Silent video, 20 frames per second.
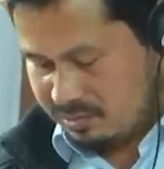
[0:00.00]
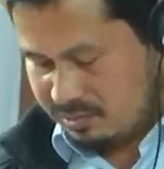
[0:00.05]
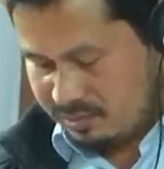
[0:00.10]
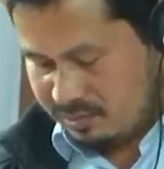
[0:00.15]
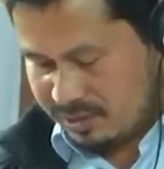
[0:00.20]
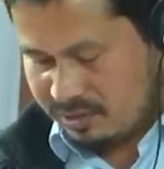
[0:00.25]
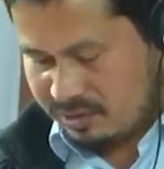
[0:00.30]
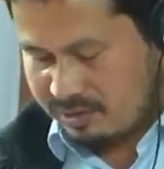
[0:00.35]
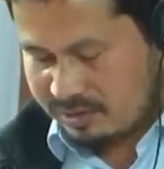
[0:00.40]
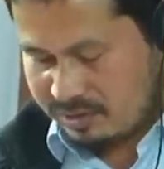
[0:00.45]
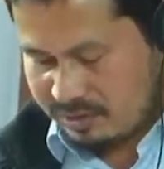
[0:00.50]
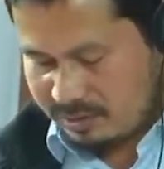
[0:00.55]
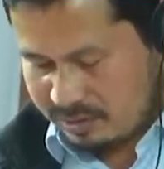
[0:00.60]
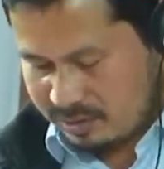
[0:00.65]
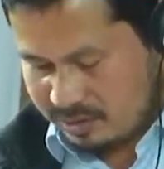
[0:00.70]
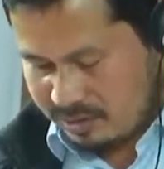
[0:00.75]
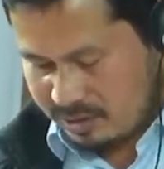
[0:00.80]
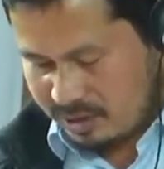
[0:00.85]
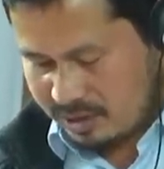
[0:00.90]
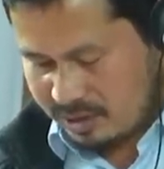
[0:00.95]
with our
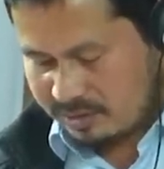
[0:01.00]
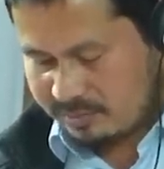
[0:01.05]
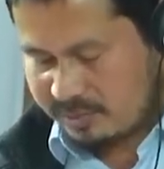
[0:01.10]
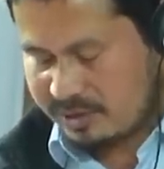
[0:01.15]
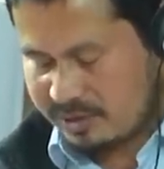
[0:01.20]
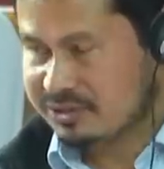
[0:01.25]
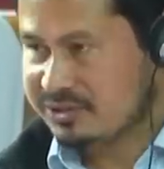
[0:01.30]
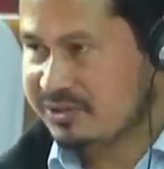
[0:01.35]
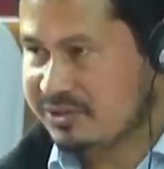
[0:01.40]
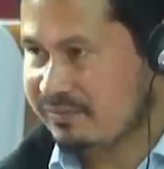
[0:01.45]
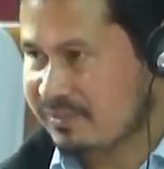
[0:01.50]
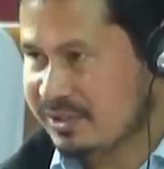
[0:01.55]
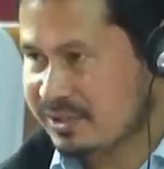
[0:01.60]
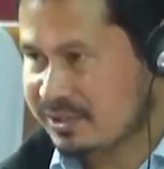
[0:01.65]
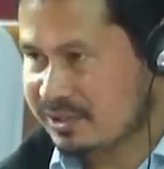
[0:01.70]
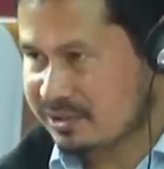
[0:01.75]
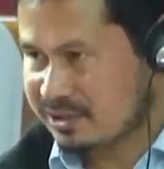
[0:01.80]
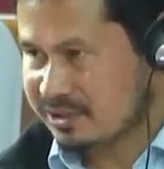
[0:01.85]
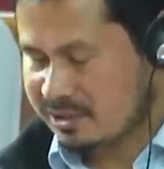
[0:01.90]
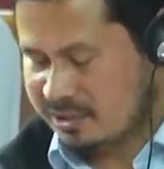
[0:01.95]
Honorable Chief
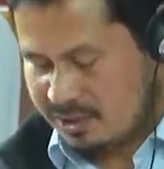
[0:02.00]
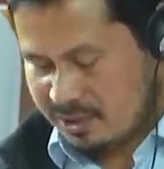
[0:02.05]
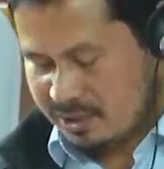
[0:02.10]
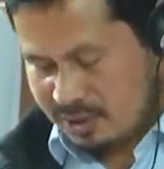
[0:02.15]
Minister, sir,